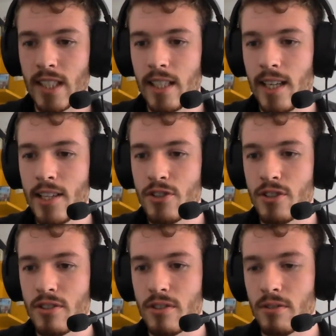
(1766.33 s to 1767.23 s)
let's
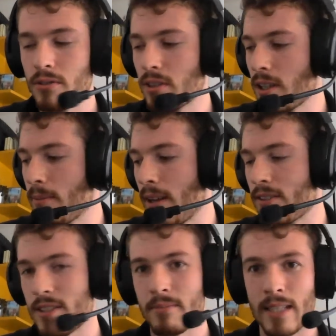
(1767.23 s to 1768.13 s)
just talk about
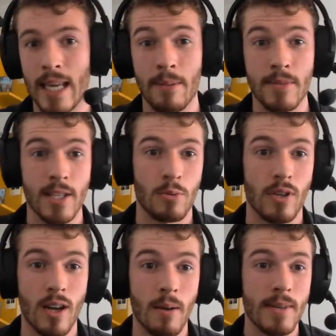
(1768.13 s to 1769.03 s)
some games as
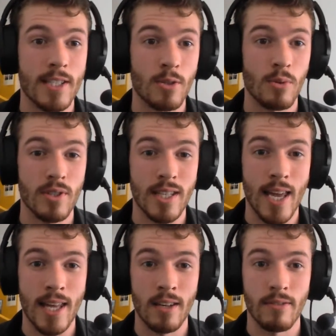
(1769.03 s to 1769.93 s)
we're coming towards the
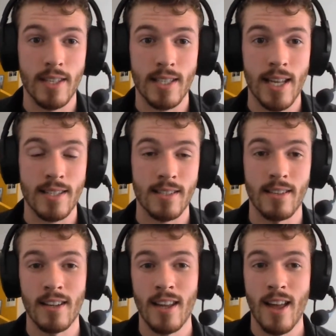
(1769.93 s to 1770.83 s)
end of this
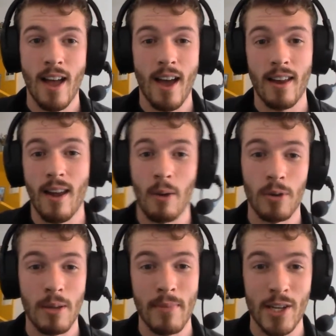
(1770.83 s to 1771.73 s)
lesson. And I
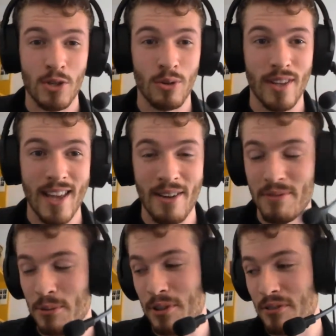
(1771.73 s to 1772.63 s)
want to make sure that
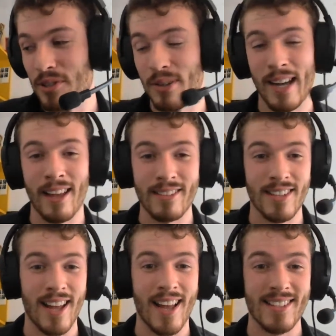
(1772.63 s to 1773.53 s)
every one of you has
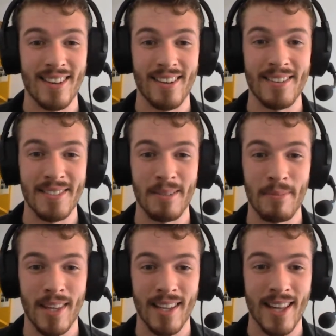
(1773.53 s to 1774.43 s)
learned
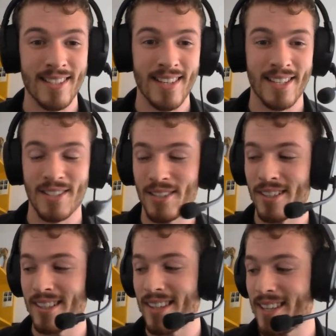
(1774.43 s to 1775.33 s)
something, as that's
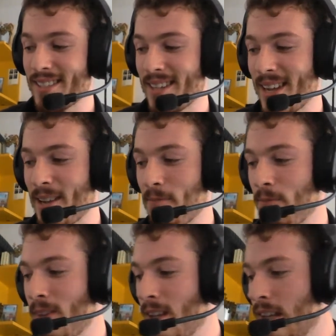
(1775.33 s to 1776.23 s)
the aim.
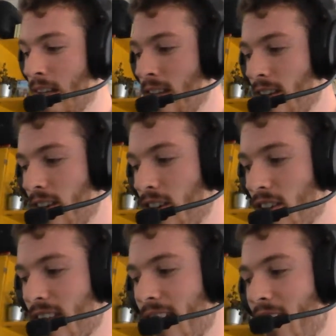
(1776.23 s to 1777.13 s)

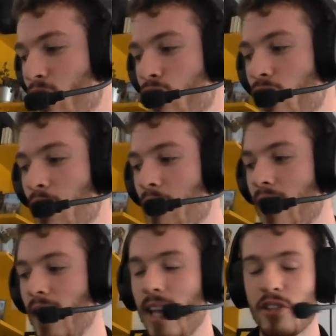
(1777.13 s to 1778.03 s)
Okay, so
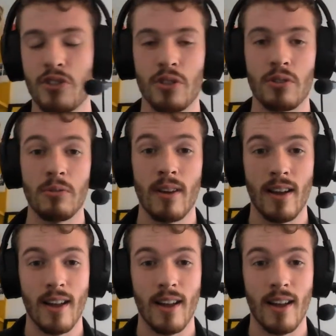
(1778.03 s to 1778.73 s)
let's do